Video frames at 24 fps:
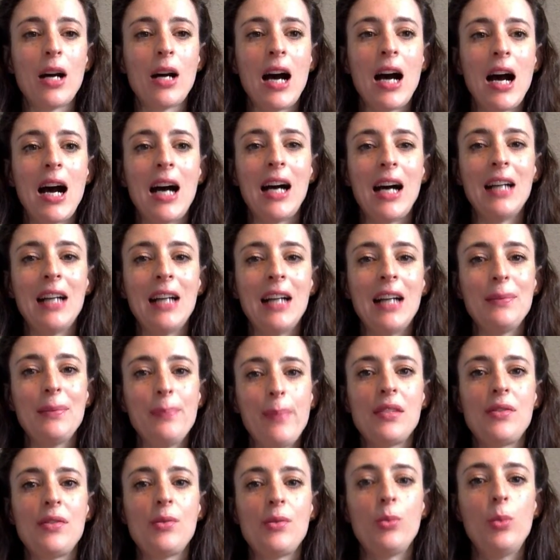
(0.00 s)

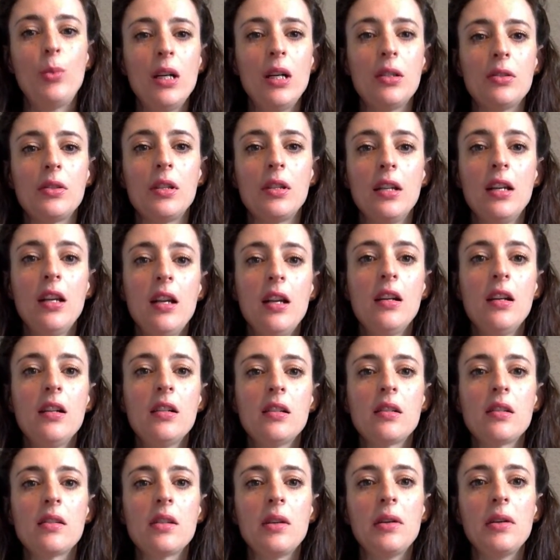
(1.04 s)
heart-based world.
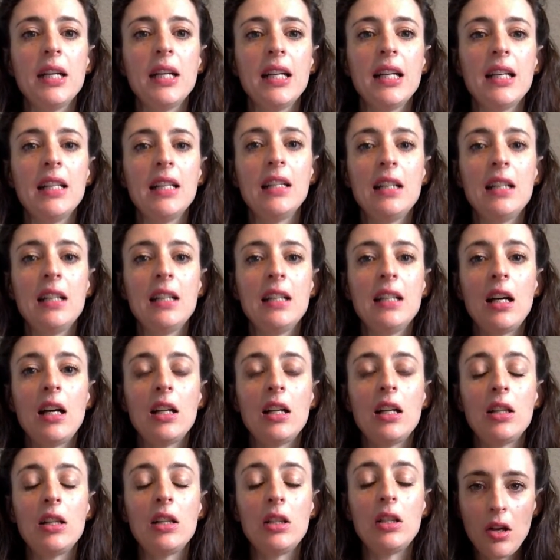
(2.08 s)
So in a
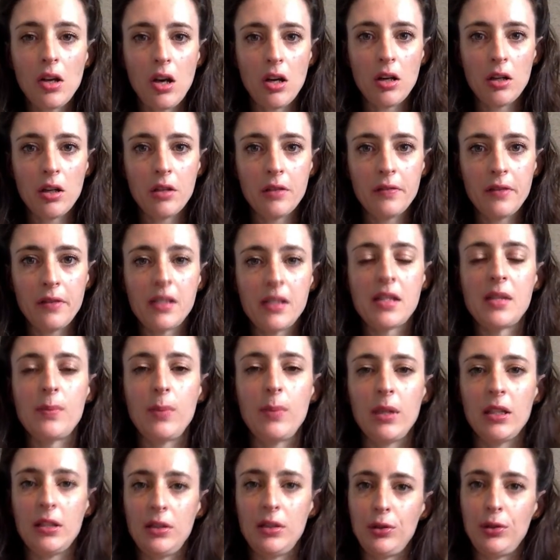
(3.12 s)
lot of
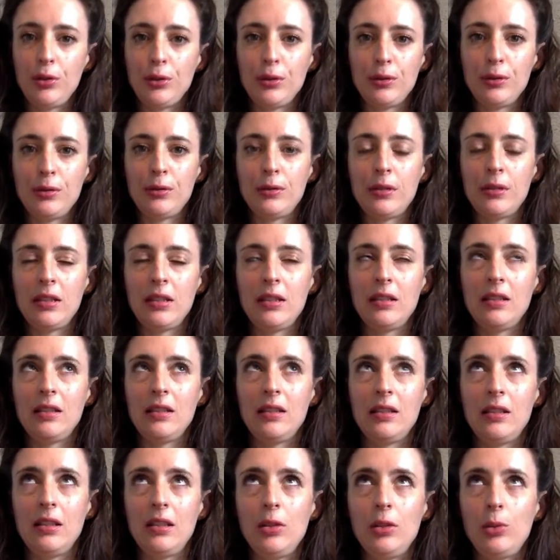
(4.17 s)
spiritual,
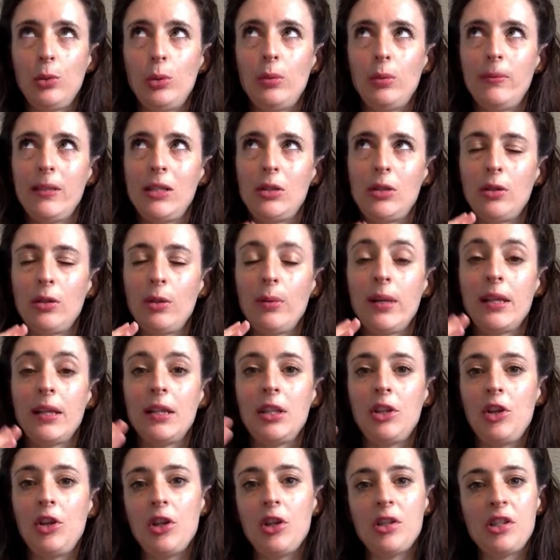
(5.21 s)
or we talk about the
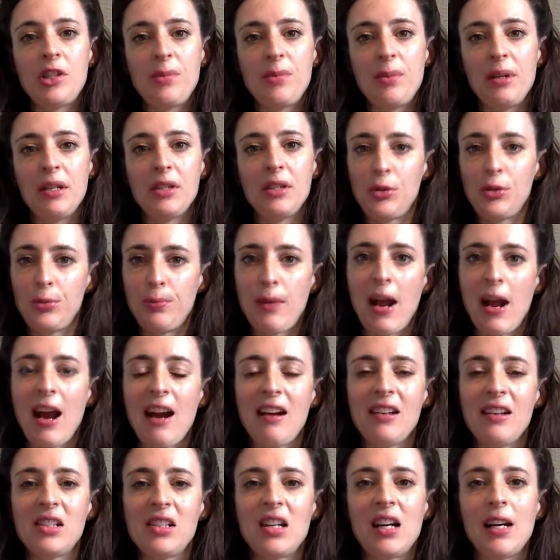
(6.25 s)
new spiritual
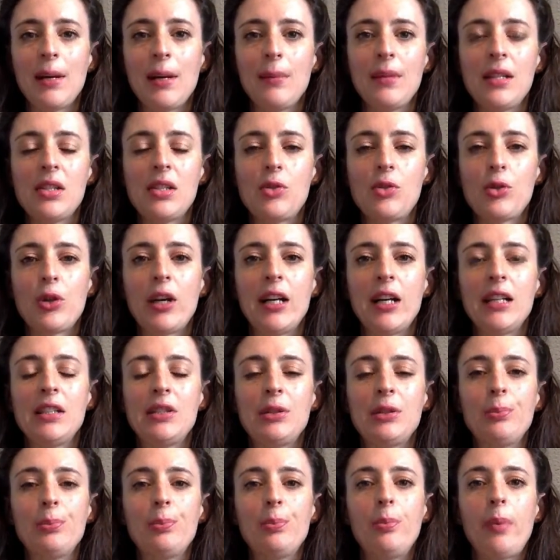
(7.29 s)
paradigm that's trying
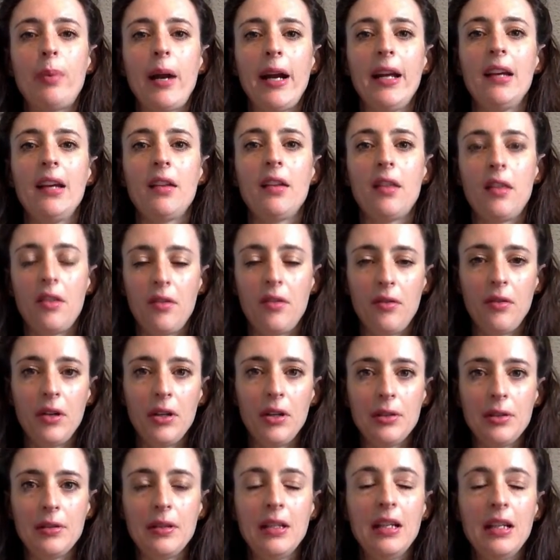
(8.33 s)
to break
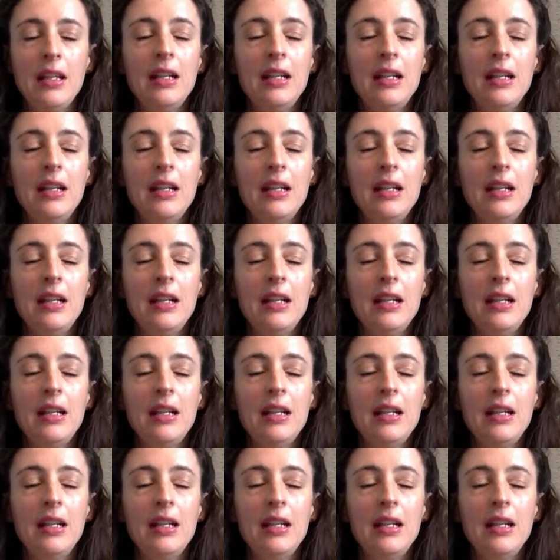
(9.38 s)
through.